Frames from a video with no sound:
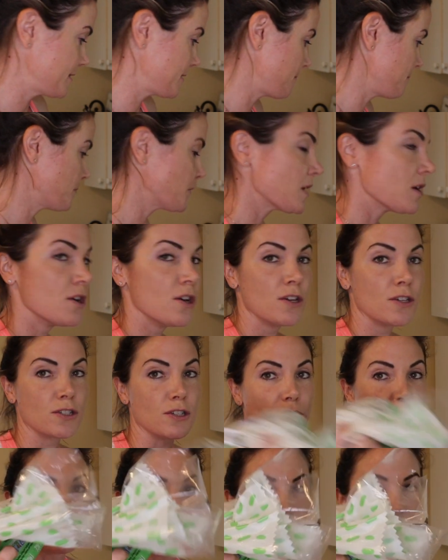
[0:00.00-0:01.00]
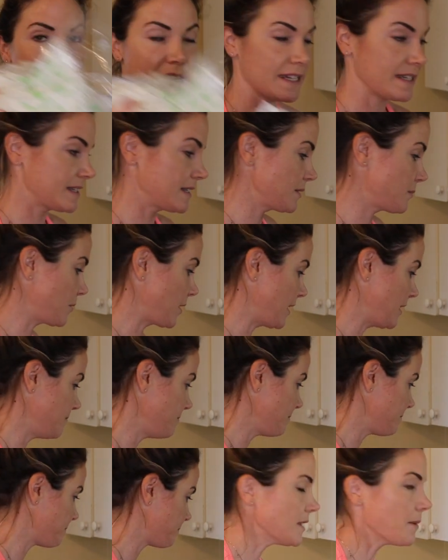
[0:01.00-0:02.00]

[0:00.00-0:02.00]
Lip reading: So 2 slices of bread.